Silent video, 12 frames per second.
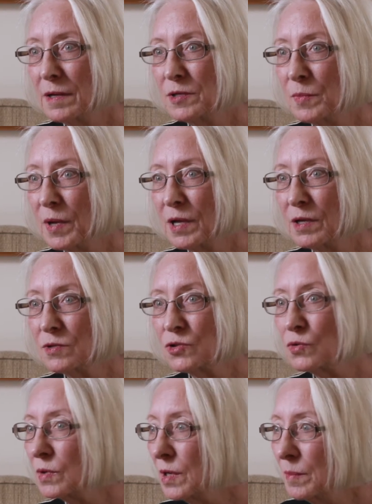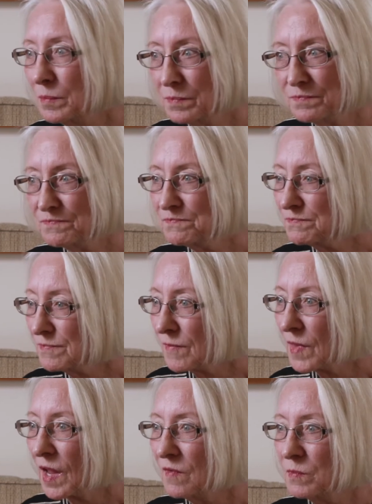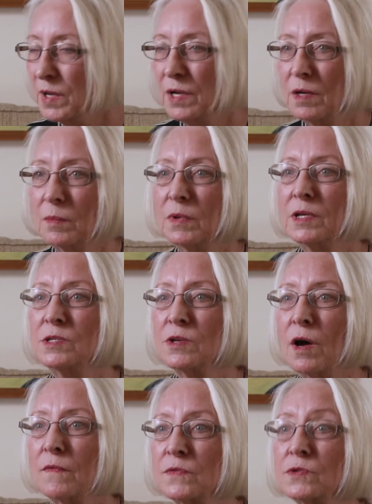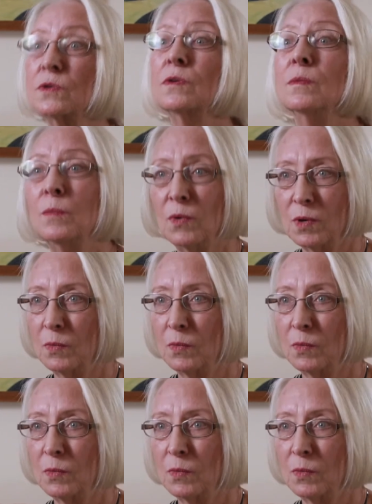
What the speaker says: to make his dream of being a police officer more